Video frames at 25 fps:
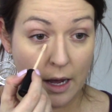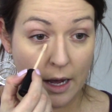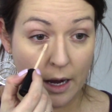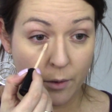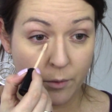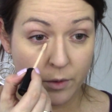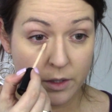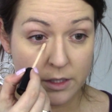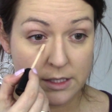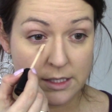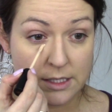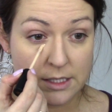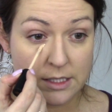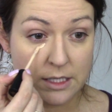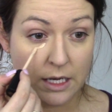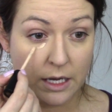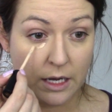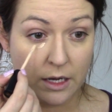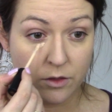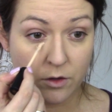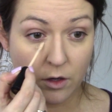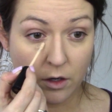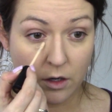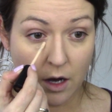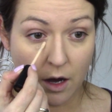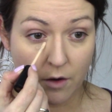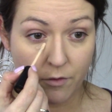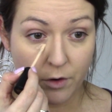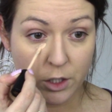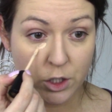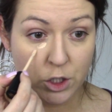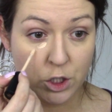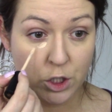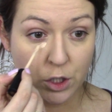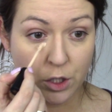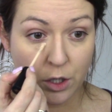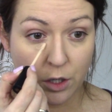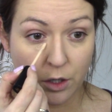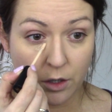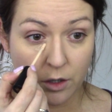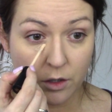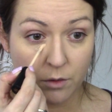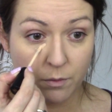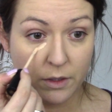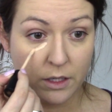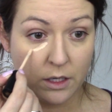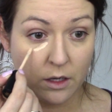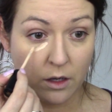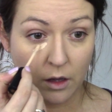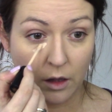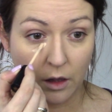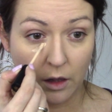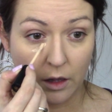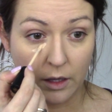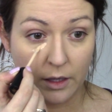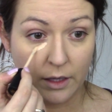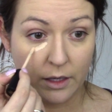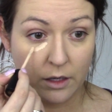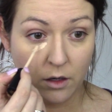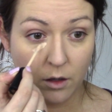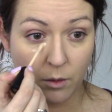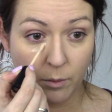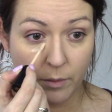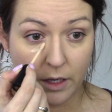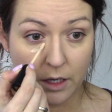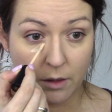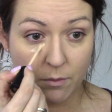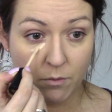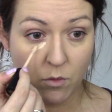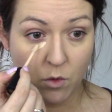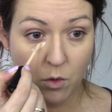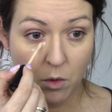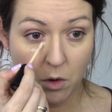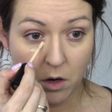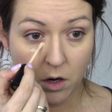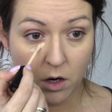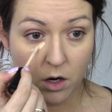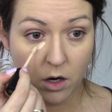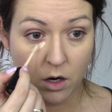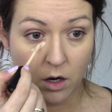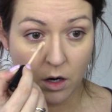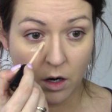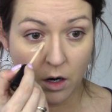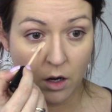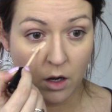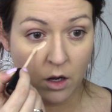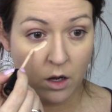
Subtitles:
I would say the coverage could be a little bit more,